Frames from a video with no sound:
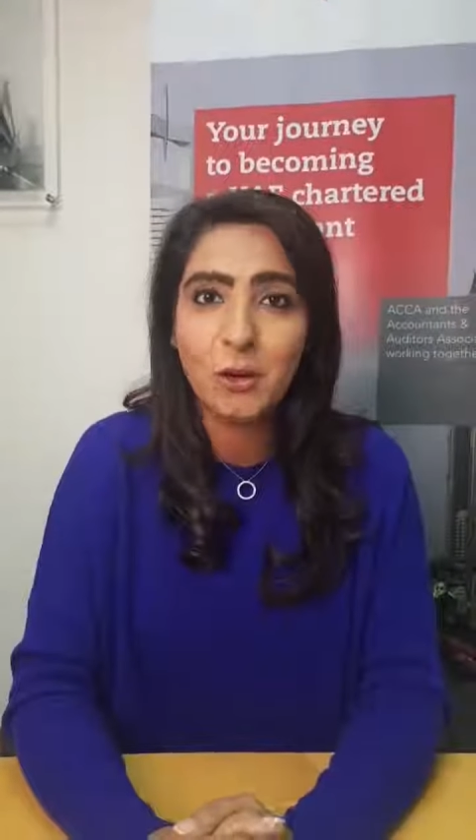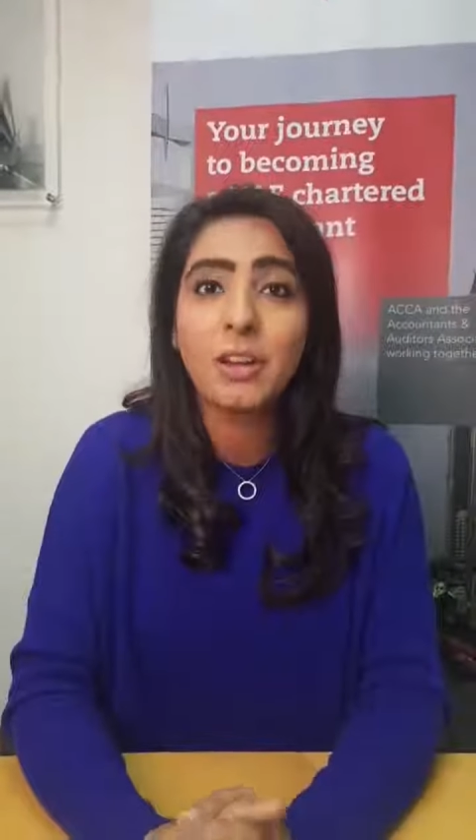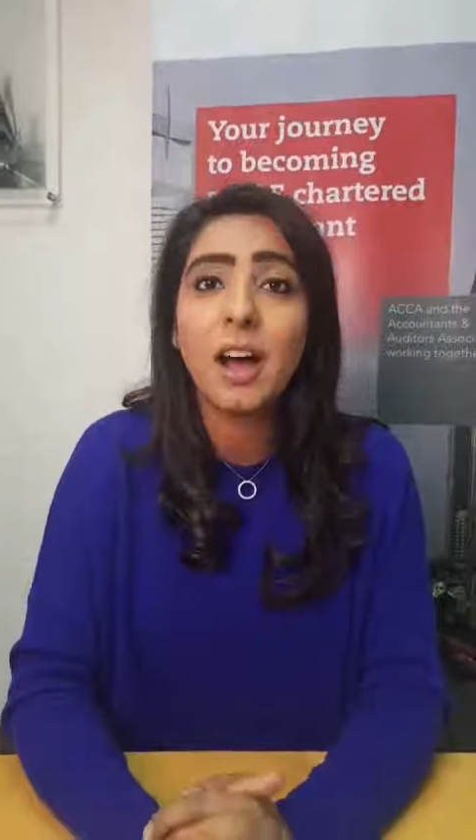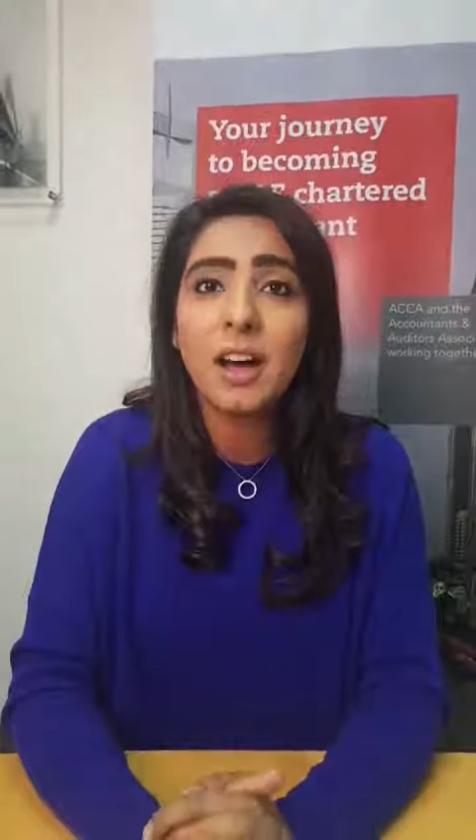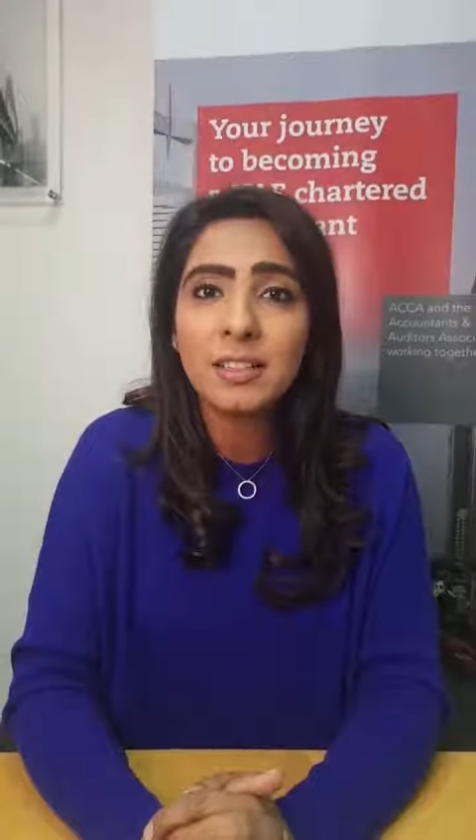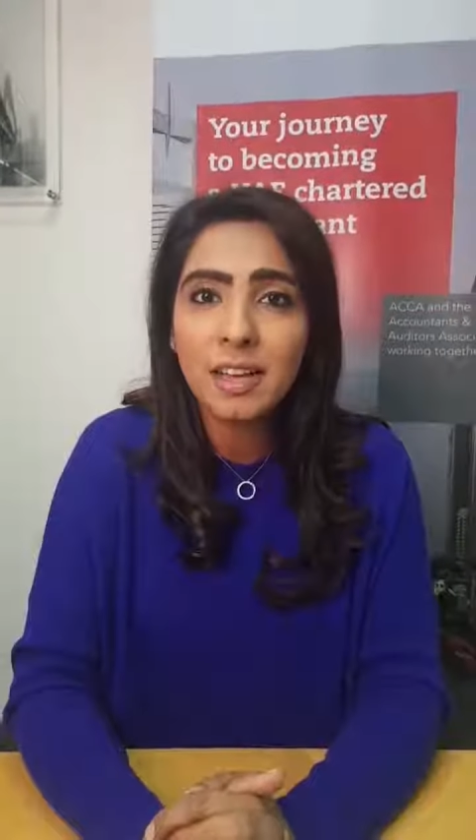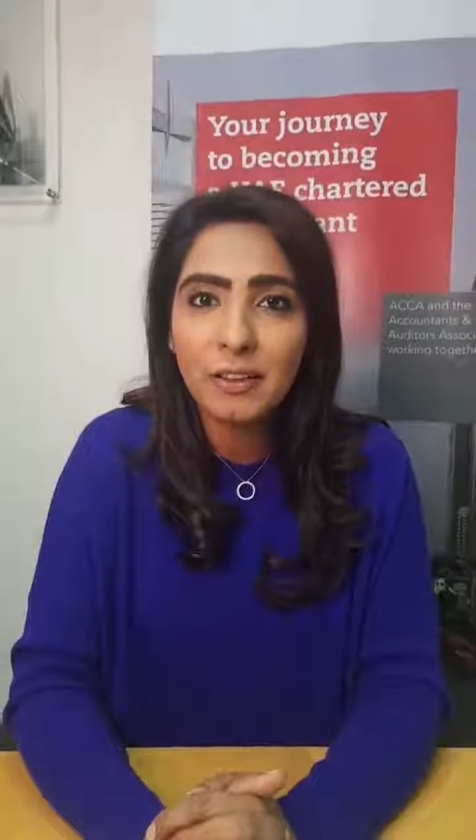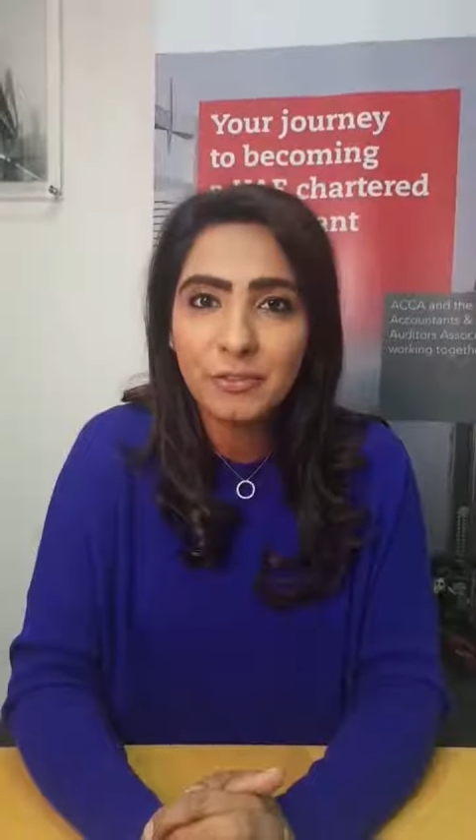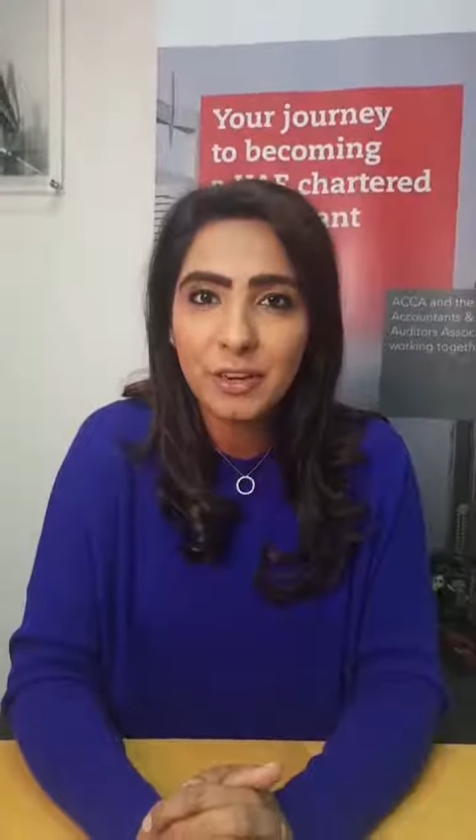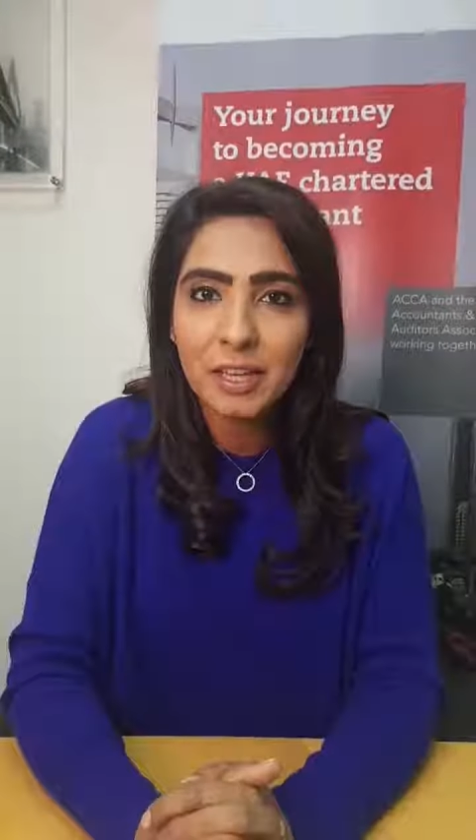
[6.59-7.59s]
on
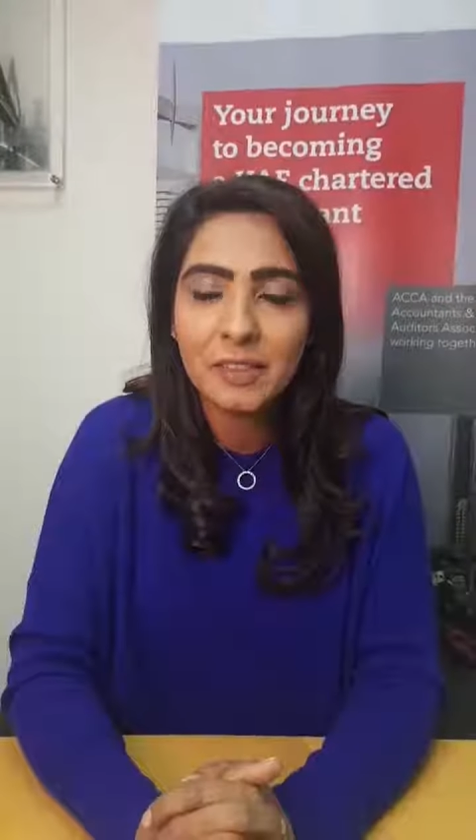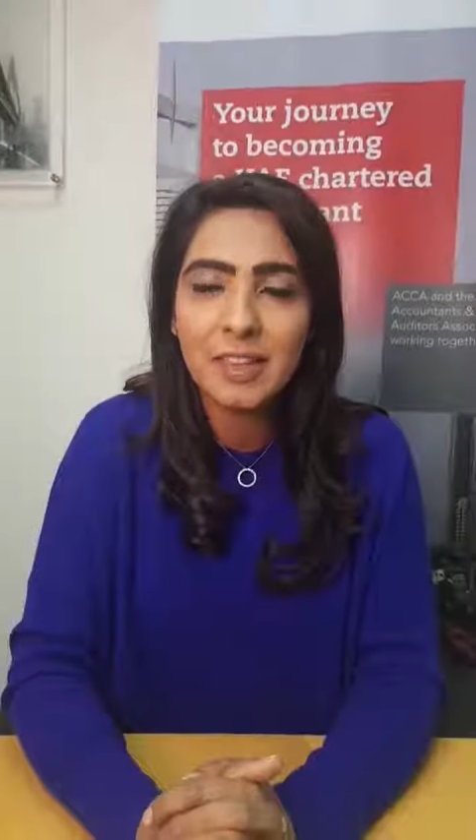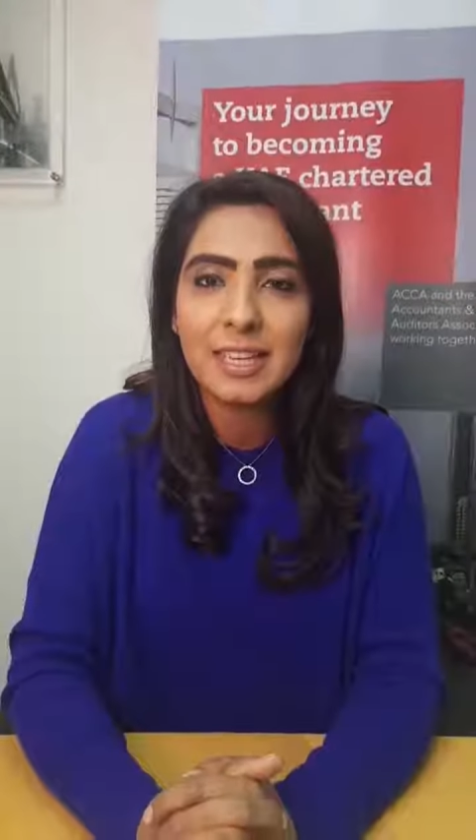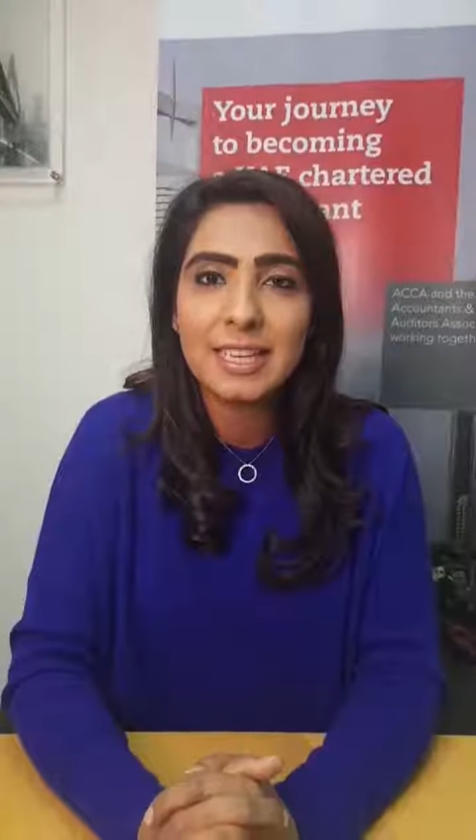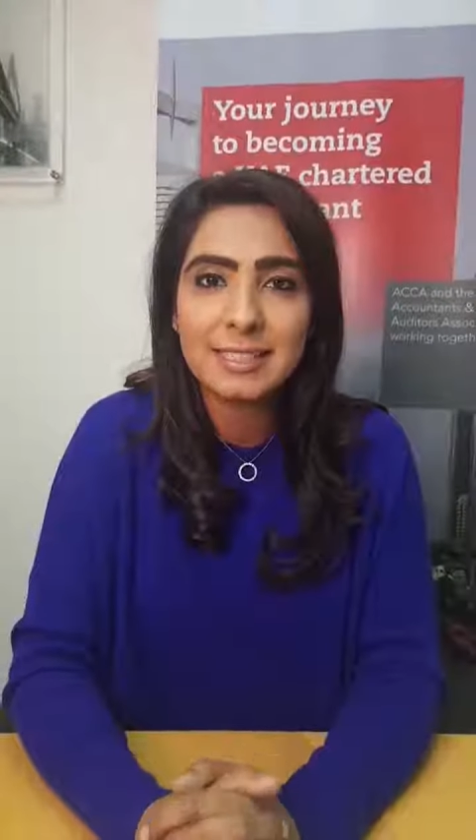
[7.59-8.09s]
uncovering the